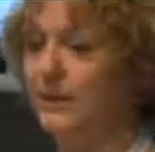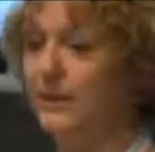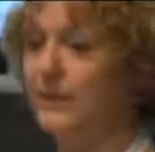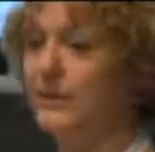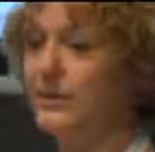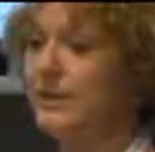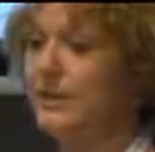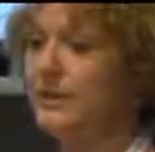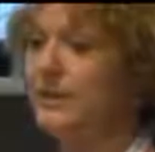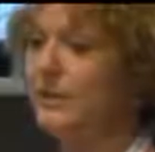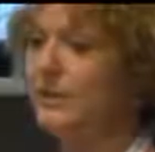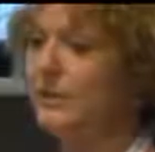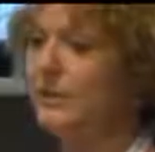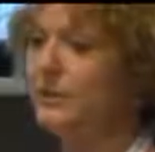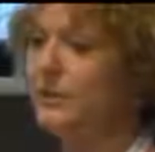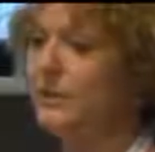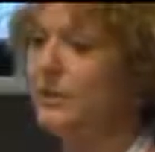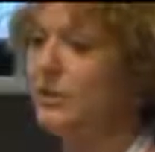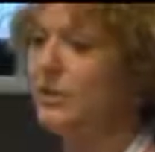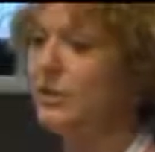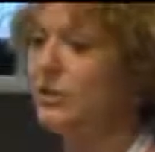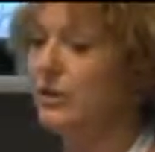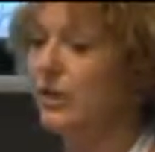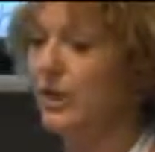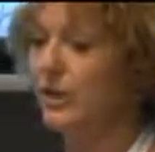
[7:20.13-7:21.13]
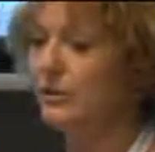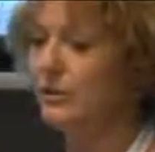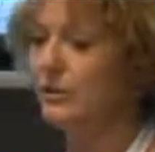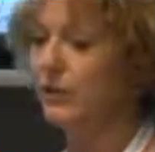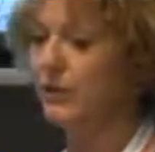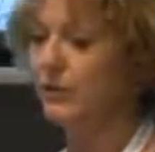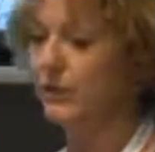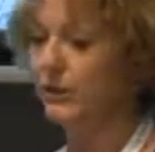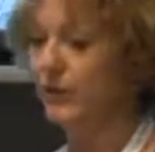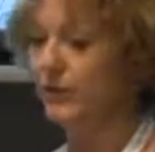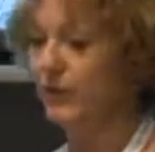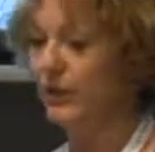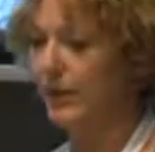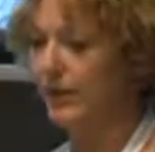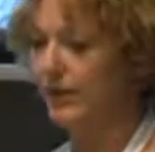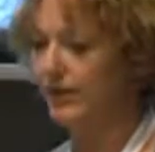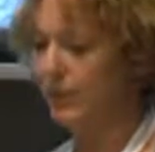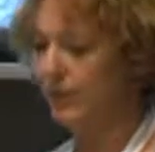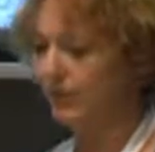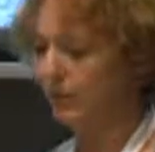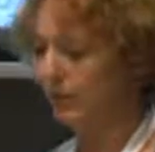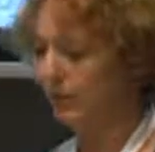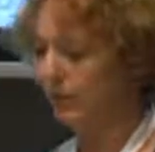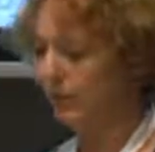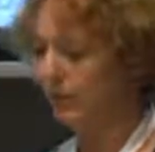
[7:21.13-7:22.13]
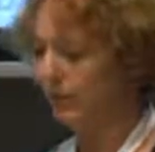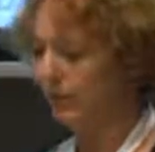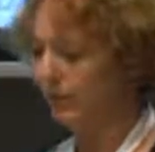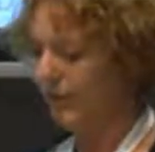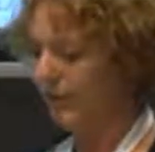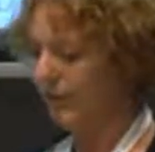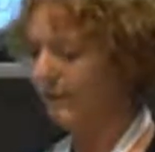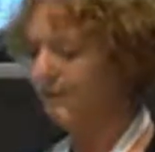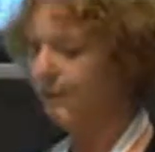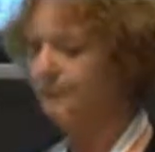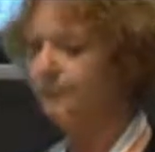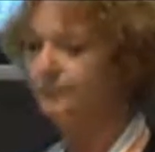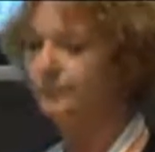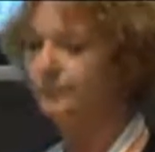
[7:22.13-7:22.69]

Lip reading: loses so much glucose in the urine.